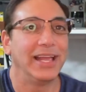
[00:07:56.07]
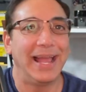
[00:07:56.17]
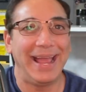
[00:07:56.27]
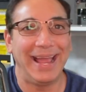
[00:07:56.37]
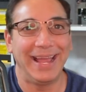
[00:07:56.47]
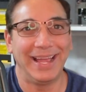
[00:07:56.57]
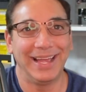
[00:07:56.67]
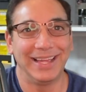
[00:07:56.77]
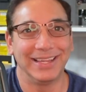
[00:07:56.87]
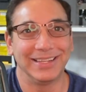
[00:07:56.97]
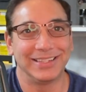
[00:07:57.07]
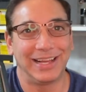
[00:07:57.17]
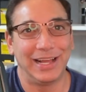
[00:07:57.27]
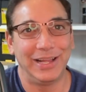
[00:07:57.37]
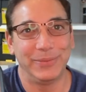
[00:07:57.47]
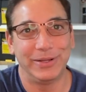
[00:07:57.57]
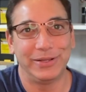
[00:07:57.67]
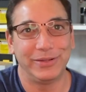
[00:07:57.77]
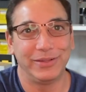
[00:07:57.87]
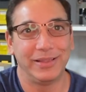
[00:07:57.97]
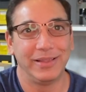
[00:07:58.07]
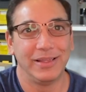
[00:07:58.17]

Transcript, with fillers: and I will